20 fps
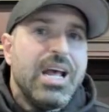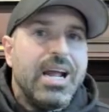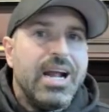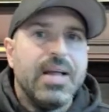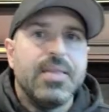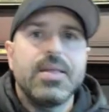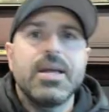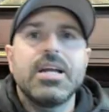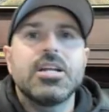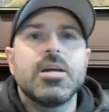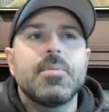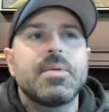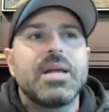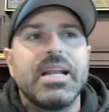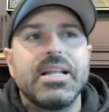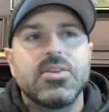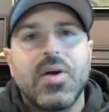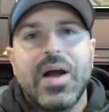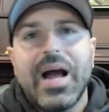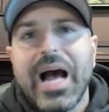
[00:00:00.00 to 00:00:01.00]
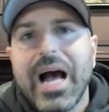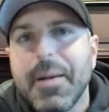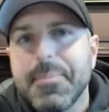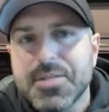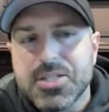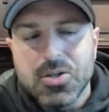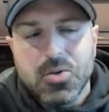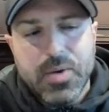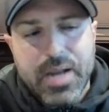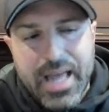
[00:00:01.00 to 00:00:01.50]
And they end up getting their
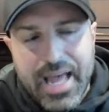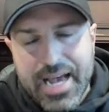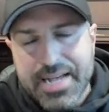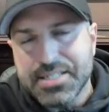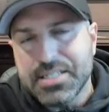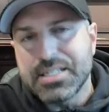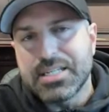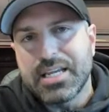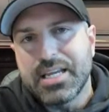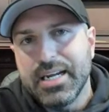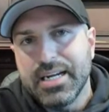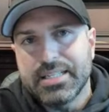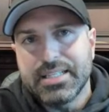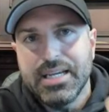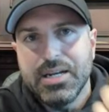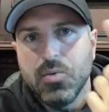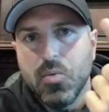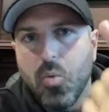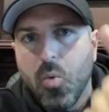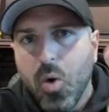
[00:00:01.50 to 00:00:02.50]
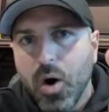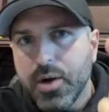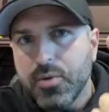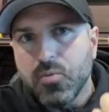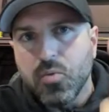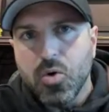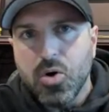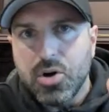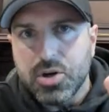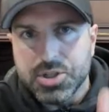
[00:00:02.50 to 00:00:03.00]
absolute asses kicked in
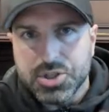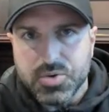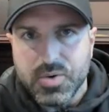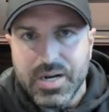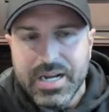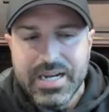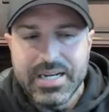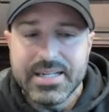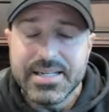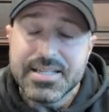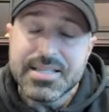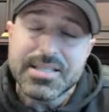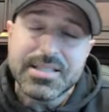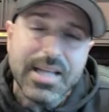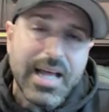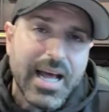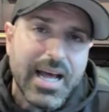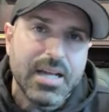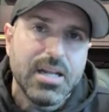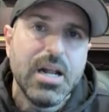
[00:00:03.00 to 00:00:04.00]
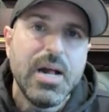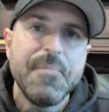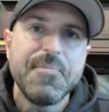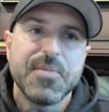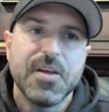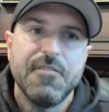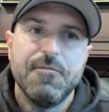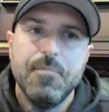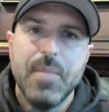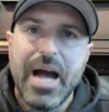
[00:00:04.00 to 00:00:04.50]
one wrong trade instead
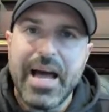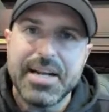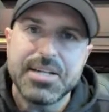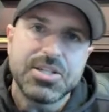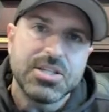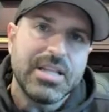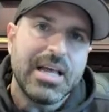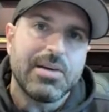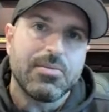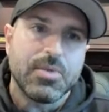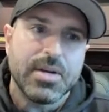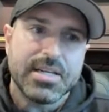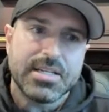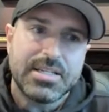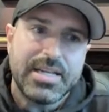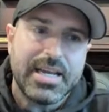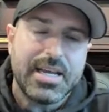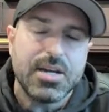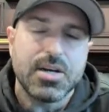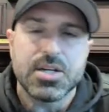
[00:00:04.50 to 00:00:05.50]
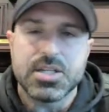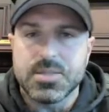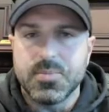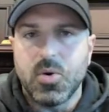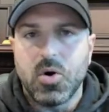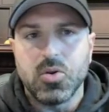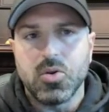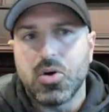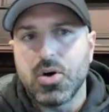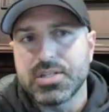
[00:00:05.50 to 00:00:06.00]
of managing that risk, taking a
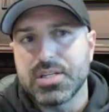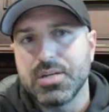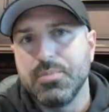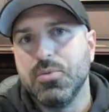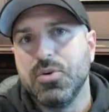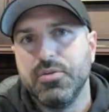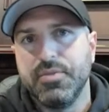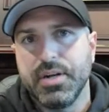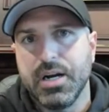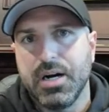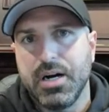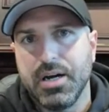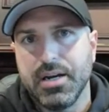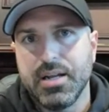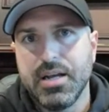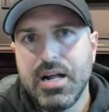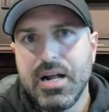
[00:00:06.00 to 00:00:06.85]
small loss and moving on.